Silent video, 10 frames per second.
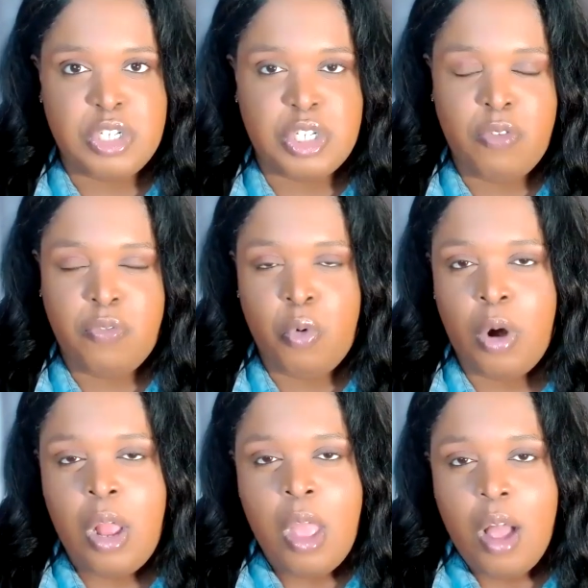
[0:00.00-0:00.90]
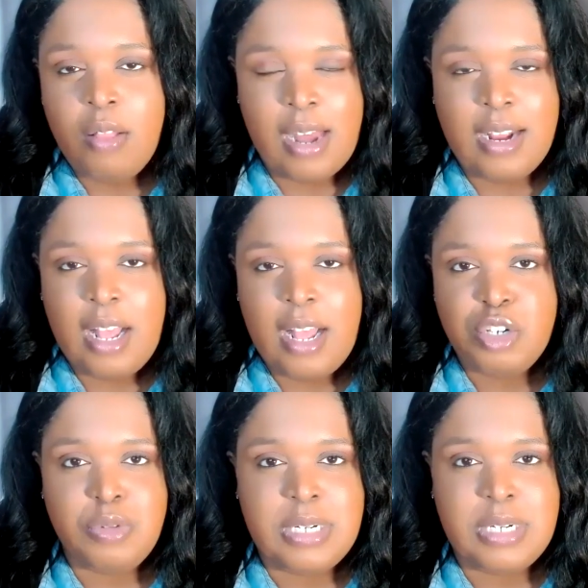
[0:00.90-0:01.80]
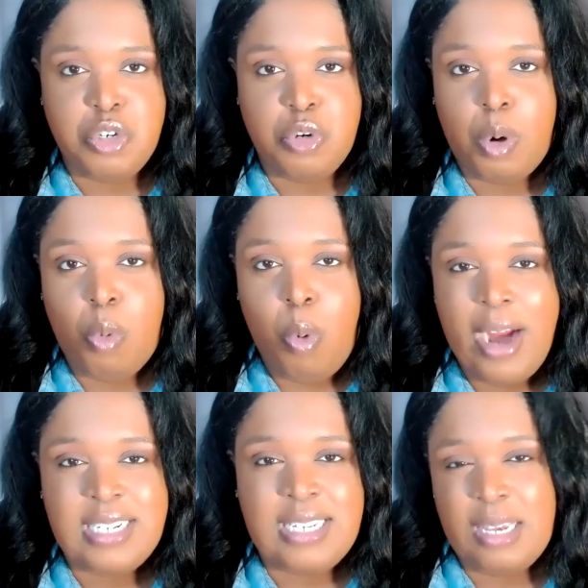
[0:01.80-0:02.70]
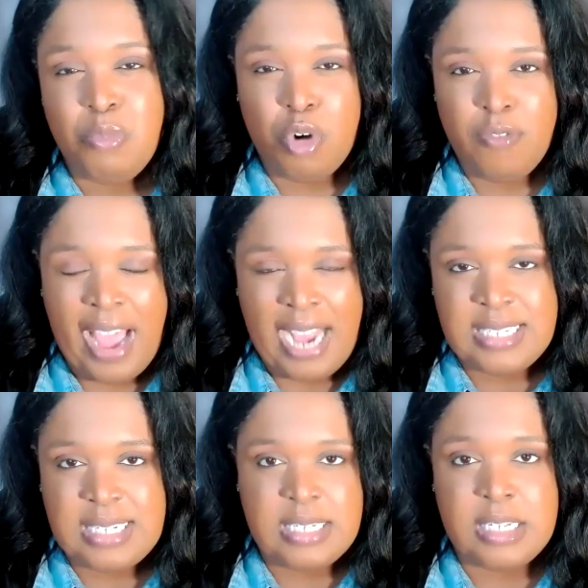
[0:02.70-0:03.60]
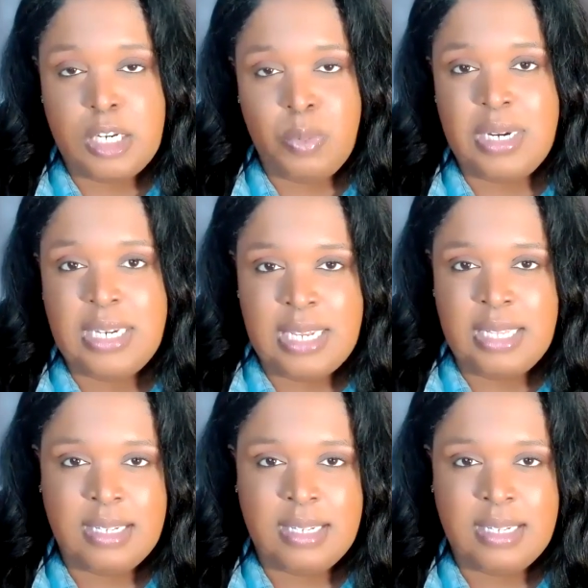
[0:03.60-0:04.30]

So for a lot of countries, you are required to get more vaccines than you would need.